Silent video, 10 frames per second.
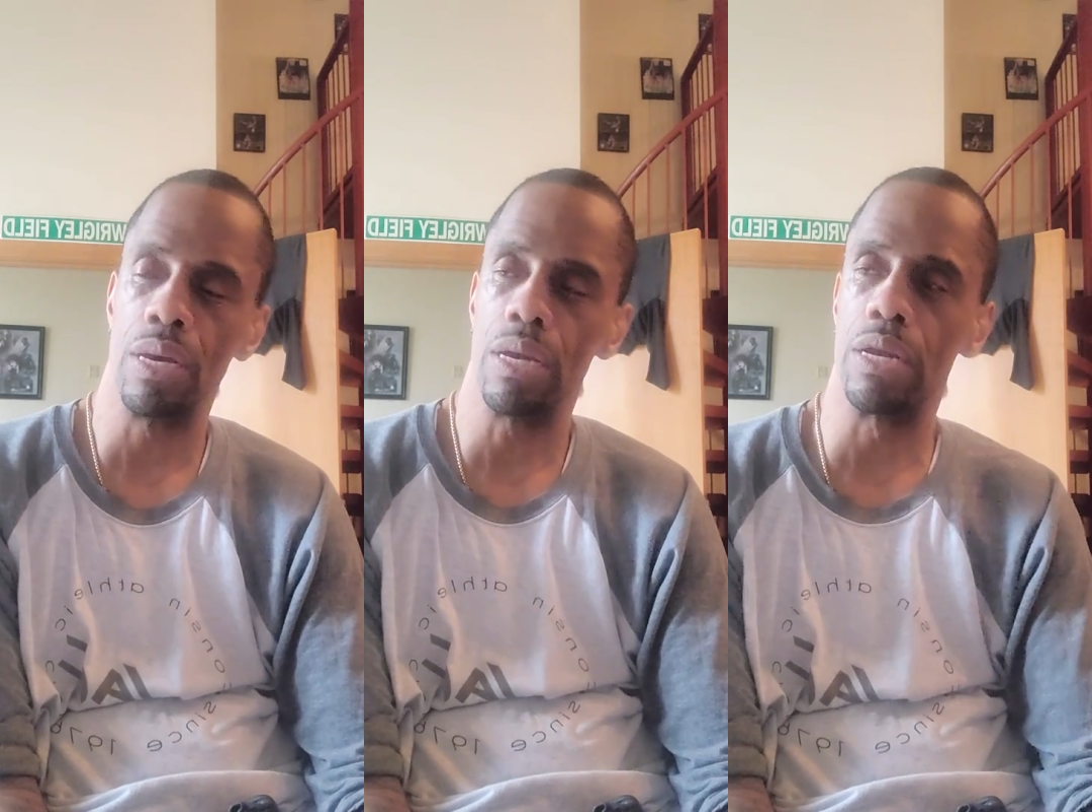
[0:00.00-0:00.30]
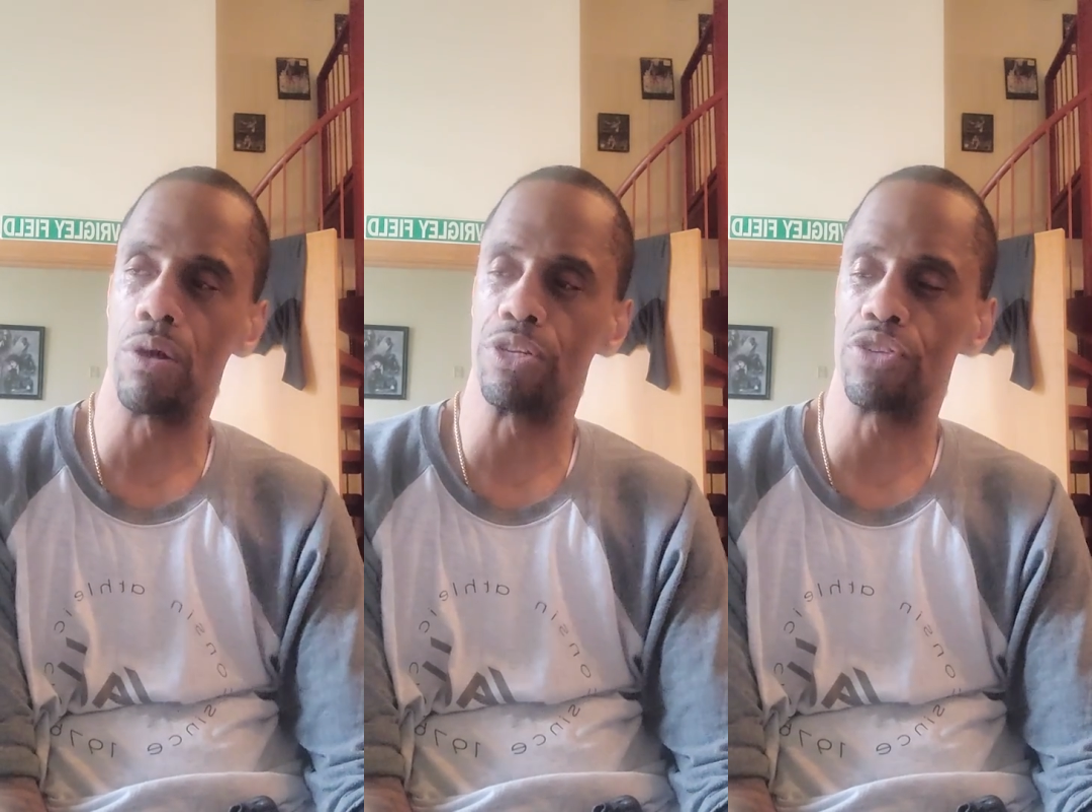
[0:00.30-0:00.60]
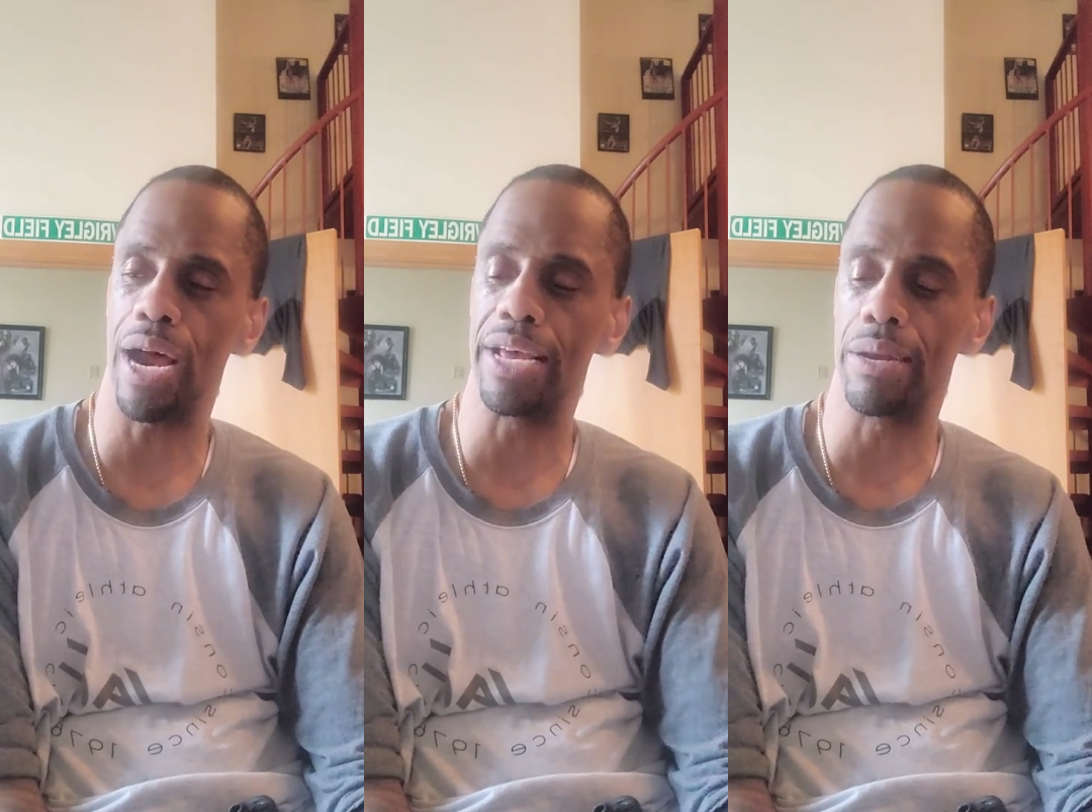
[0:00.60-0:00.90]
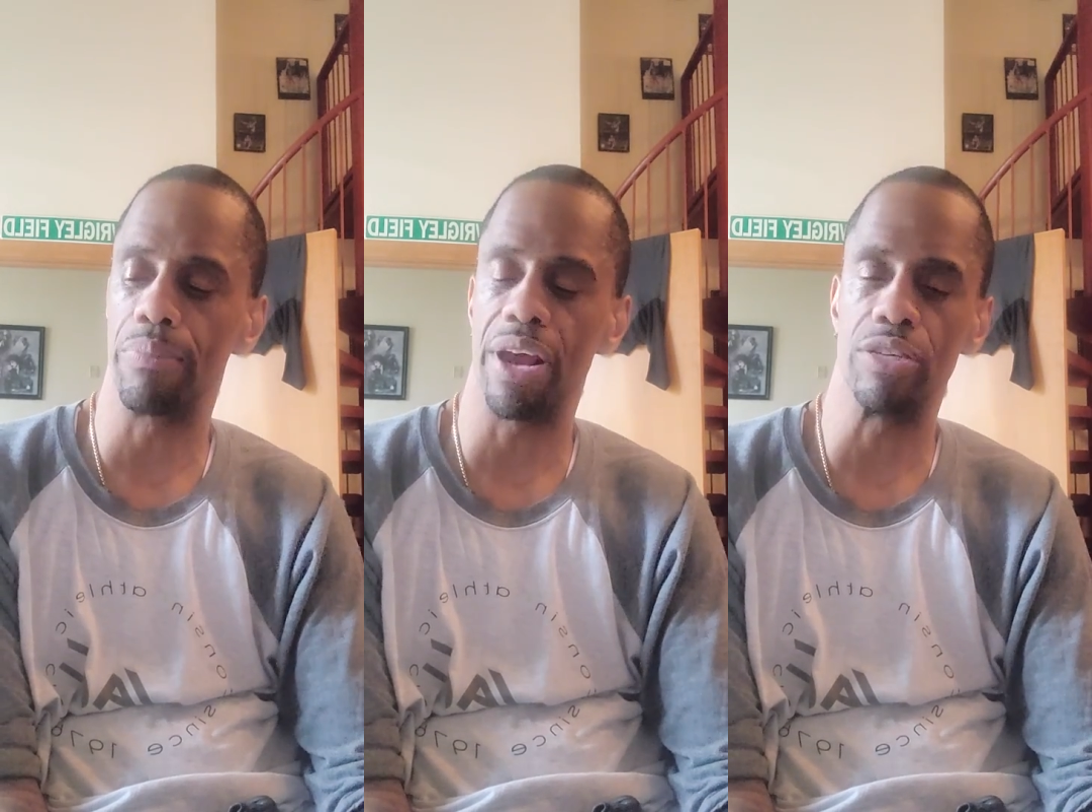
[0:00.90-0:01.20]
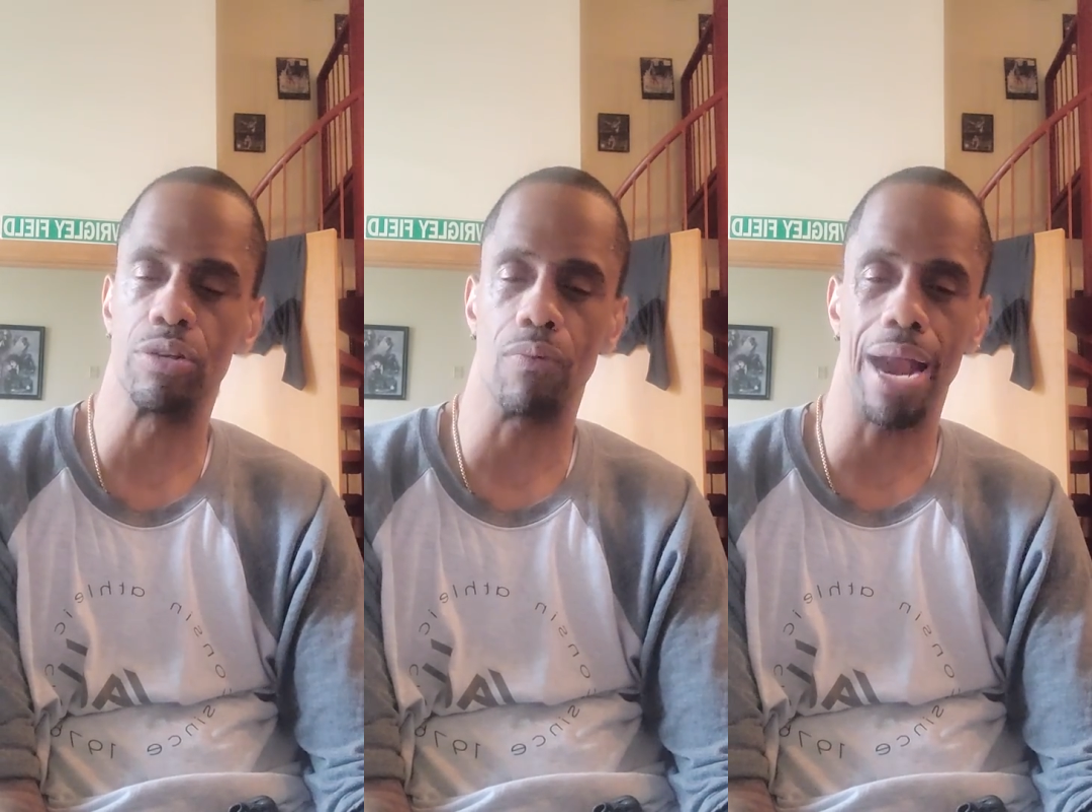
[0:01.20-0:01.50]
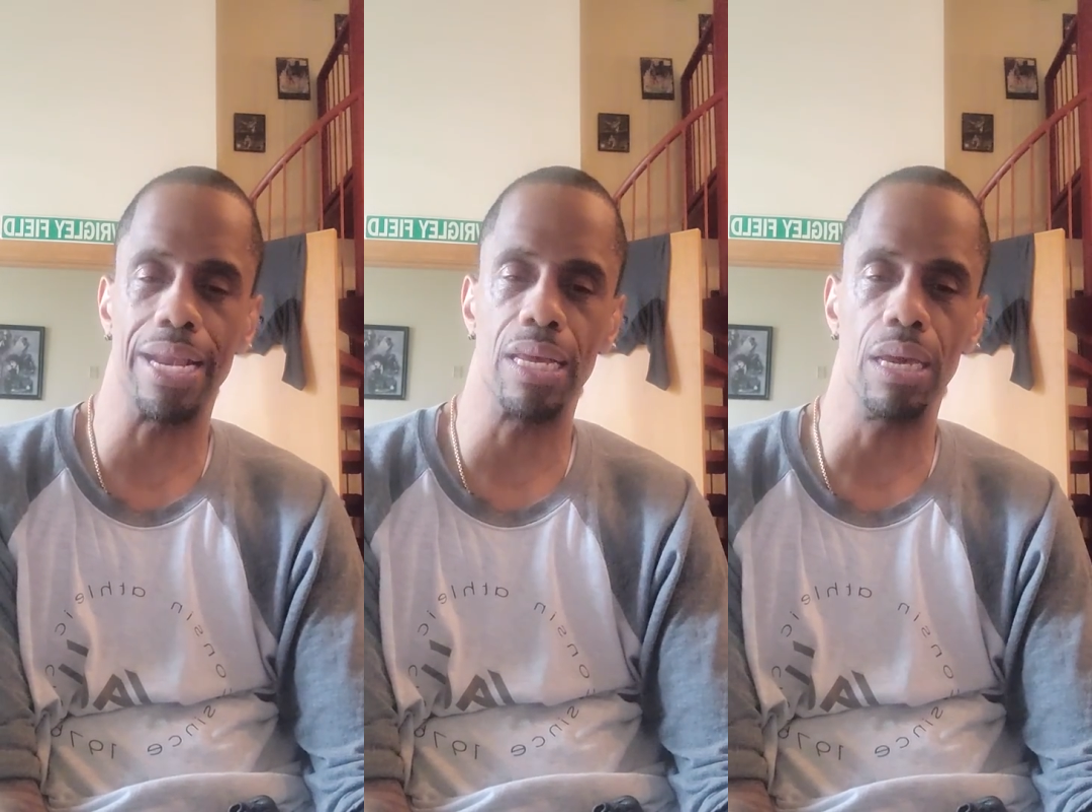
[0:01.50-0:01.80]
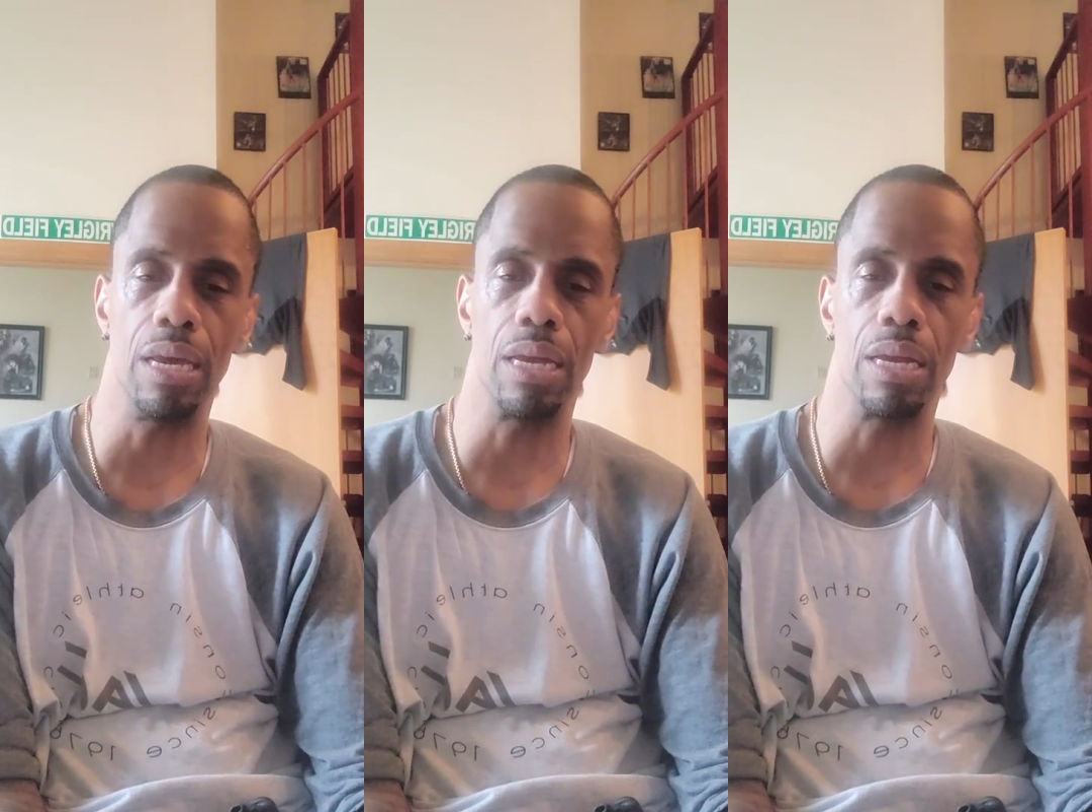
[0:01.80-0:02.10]
you know, you try to compare this to Rodney
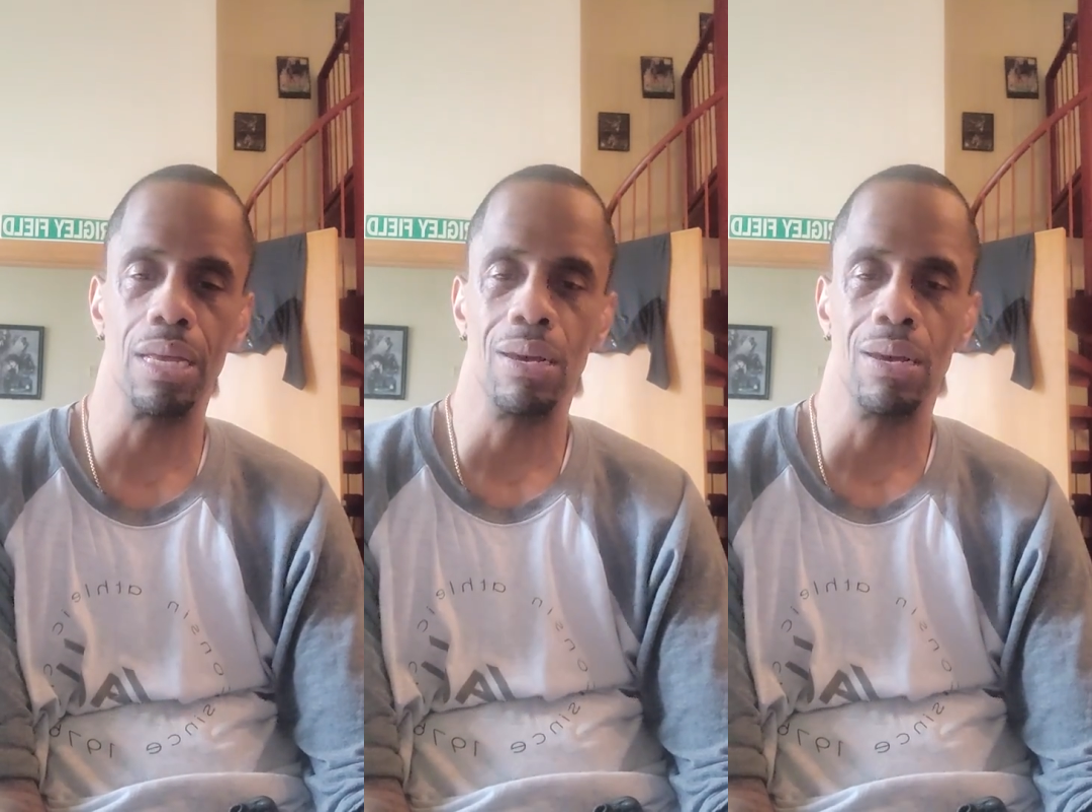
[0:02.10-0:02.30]
King.